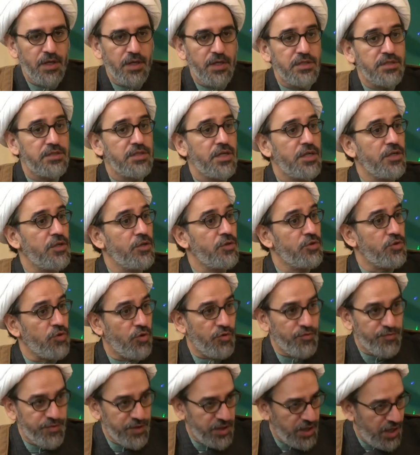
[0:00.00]
certain
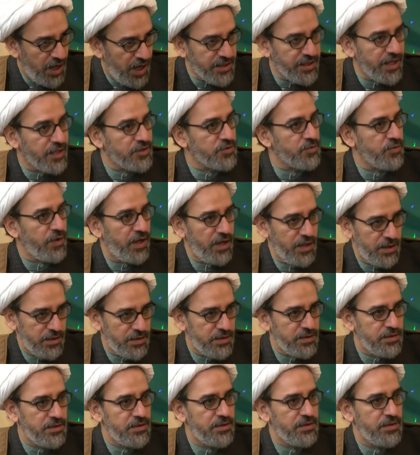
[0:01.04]
tawfiqat as well.
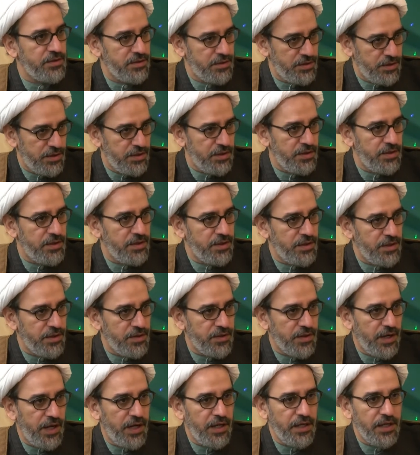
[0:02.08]
Indeed,
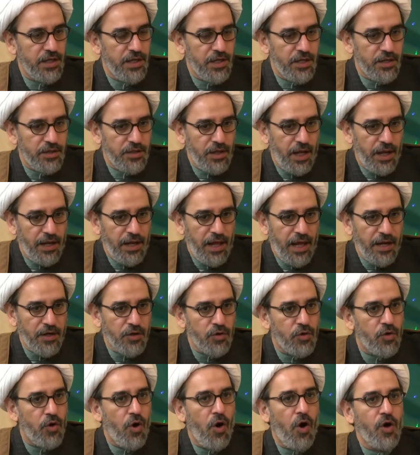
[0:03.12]
right?
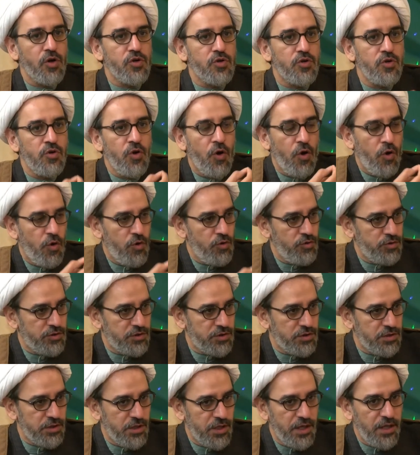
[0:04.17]
And God
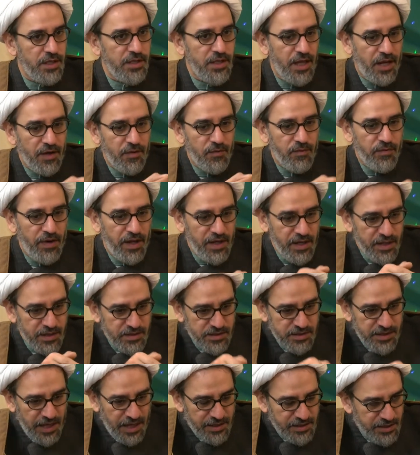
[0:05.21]
knows that when
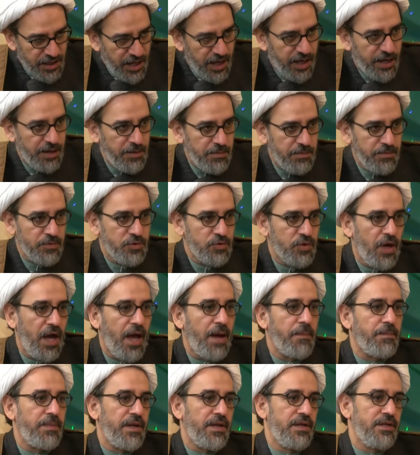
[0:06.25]
is that time to
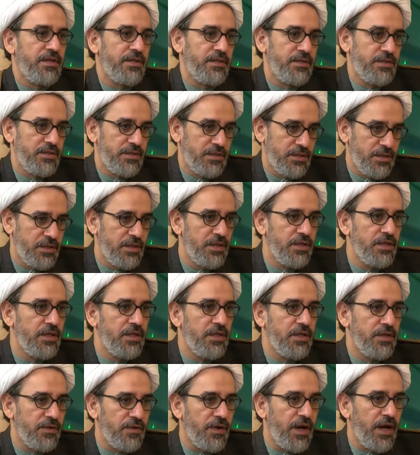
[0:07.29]
happen,
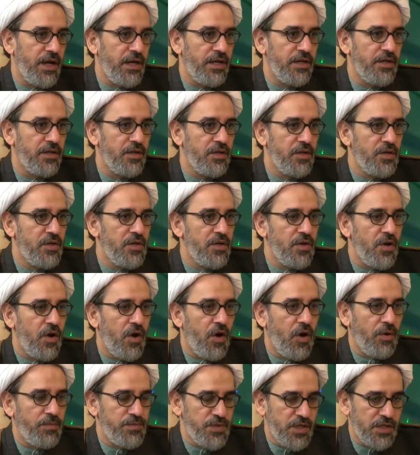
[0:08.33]
right?
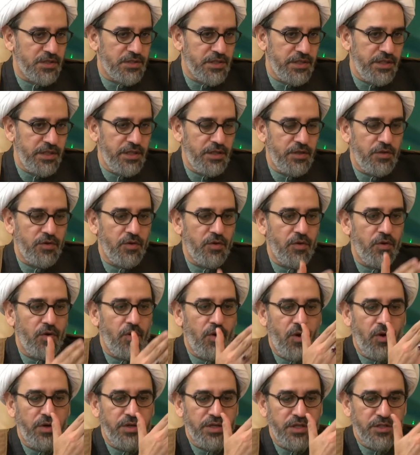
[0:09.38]
Obviously,
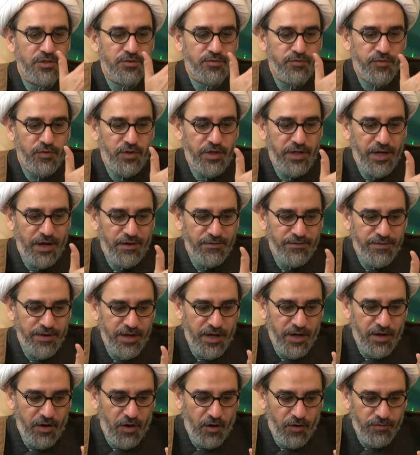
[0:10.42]
God is fully
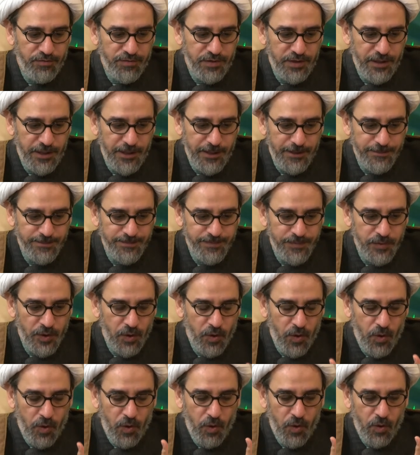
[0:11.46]
aware of the
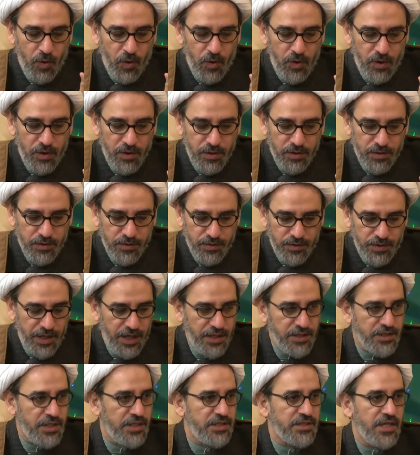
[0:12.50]
whole
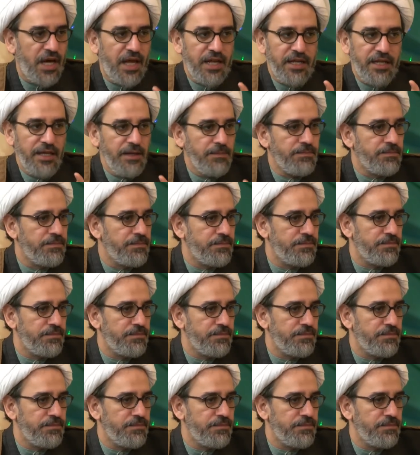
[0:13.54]
creation. He's alim,